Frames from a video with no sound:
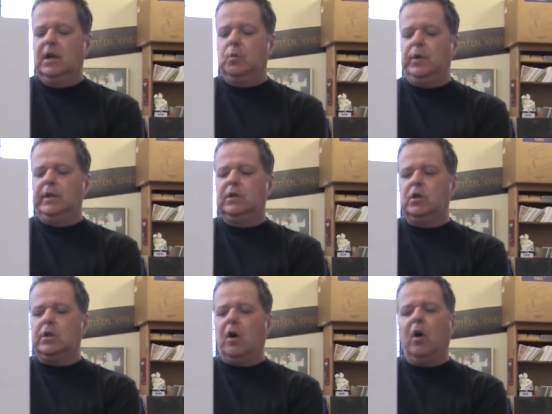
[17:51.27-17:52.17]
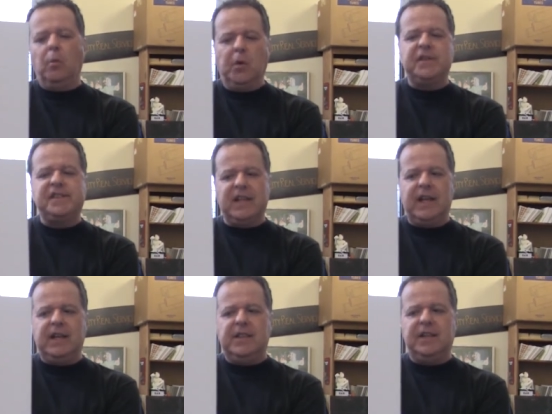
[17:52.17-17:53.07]
will look almost
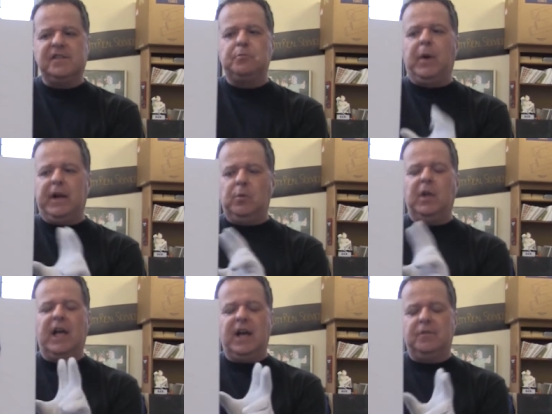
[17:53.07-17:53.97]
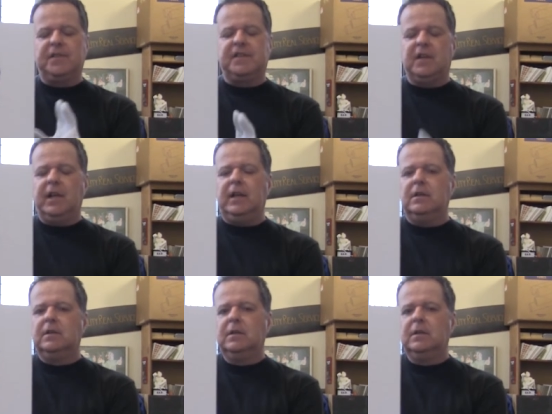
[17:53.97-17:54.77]
like this, but it will have slight